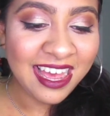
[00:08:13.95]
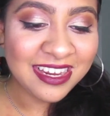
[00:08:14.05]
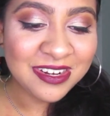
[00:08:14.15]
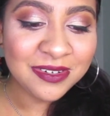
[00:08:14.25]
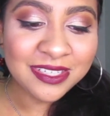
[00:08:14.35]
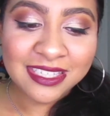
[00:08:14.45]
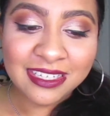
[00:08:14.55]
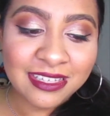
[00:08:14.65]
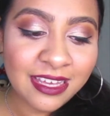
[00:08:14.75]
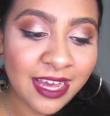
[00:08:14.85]
I noticed
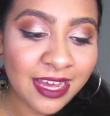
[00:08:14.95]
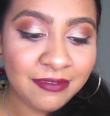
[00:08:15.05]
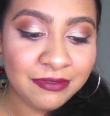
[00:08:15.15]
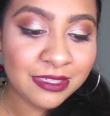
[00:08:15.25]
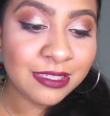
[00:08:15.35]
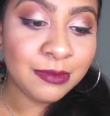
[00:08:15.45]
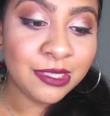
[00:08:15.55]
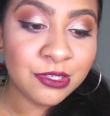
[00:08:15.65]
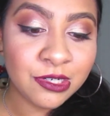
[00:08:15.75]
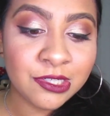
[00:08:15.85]
that they have some
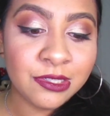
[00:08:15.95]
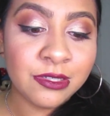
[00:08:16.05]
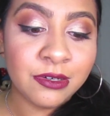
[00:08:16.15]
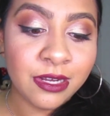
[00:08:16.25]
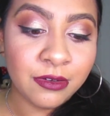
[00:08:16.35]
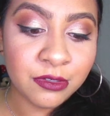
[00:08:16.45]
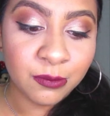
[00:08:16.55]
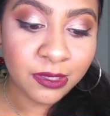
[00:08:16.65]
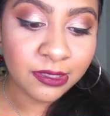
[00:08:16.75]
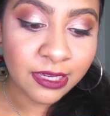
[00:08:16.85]
instructions on how to
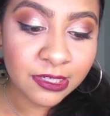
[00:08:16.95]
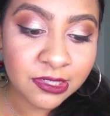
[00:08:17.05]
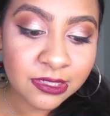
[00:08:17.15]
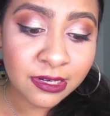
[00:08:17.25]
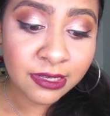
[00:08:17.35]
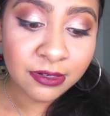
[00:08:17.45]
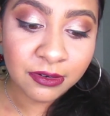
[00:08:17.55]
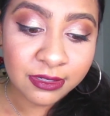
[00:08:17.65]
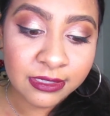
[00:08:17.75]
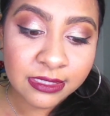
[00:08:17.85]
apply lashes, and I can
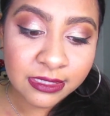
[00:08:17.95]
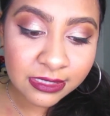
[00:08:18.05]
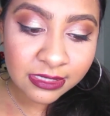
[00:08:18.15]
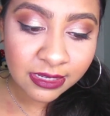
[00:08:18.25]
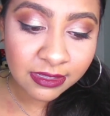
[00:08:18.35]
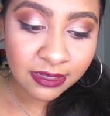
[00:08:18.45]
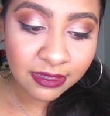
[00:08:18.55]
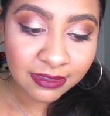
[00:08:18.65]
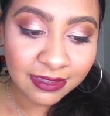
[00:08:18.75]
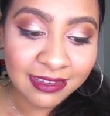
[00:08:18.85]
honestly say
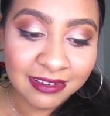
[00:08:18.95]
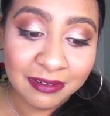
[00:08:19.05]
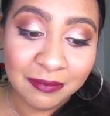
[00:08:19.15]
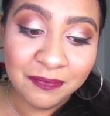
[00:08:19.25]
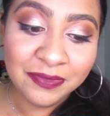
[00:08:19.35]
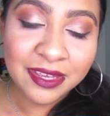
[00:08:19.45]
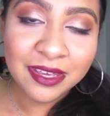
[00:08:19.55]
that the